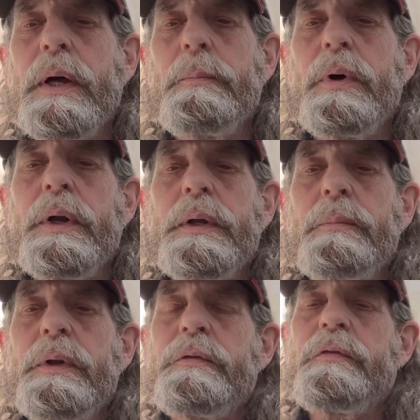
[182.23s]
I bought a
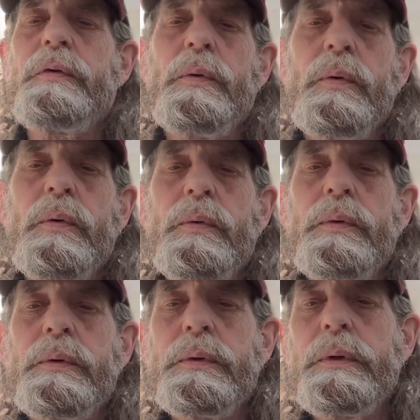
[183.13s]
Blisstool
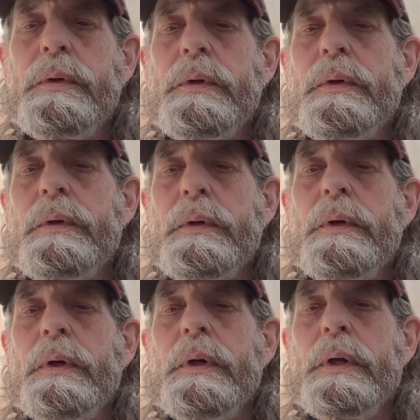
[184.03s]

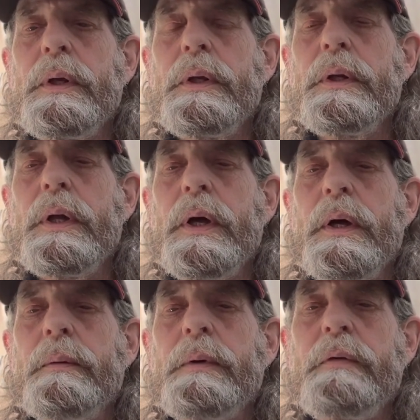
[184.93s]
and
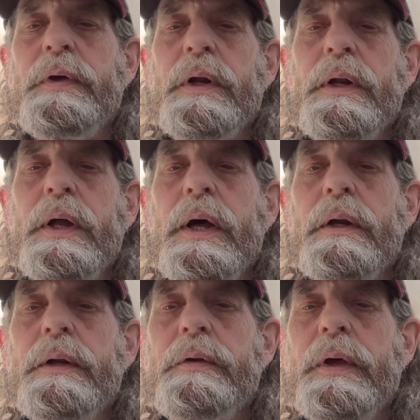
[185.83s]
uh, I've had a lot
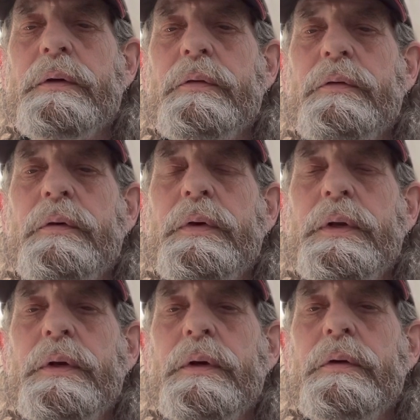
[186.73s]
of detectors over the
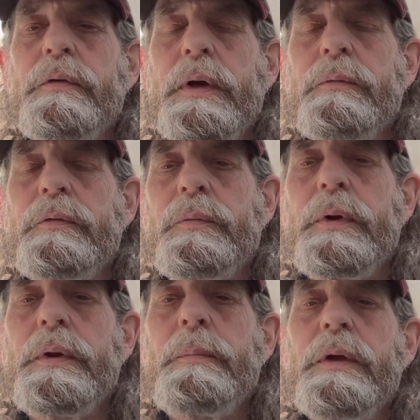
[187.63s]
years and that was one
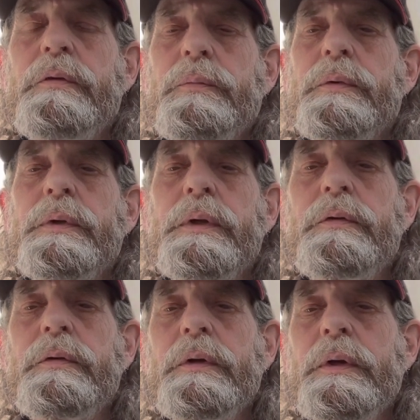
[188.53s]
of the best
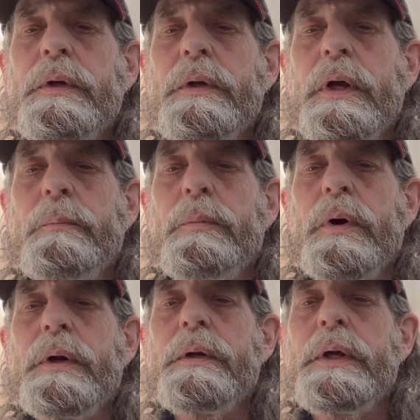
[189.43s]
ones. i
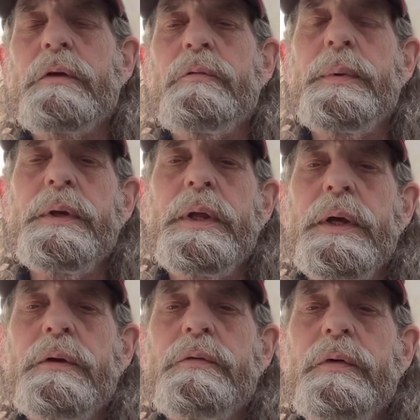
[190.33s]
bought an XP
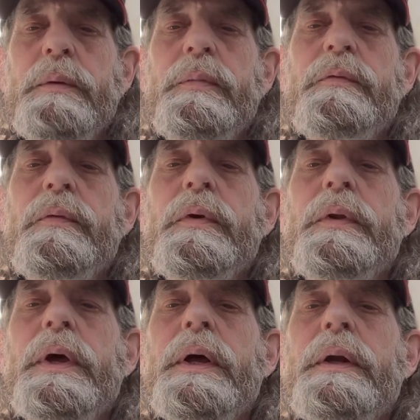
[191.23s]
Deus right before
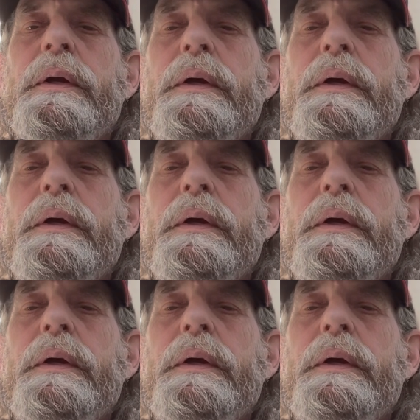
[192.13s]
that